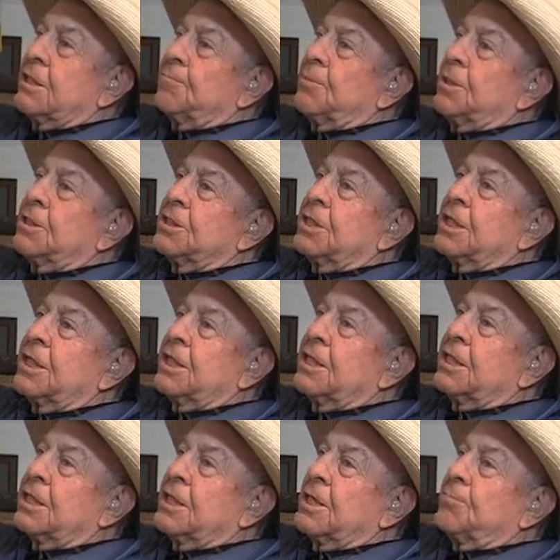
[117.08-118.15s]
and up on the
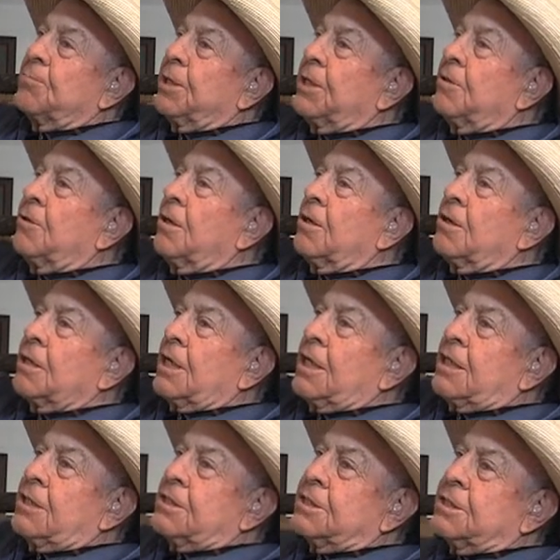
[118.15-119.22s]
hill in that big rock
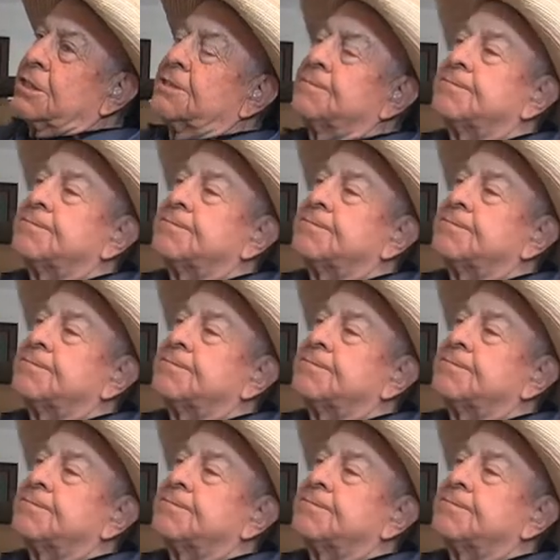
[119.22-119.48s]
house.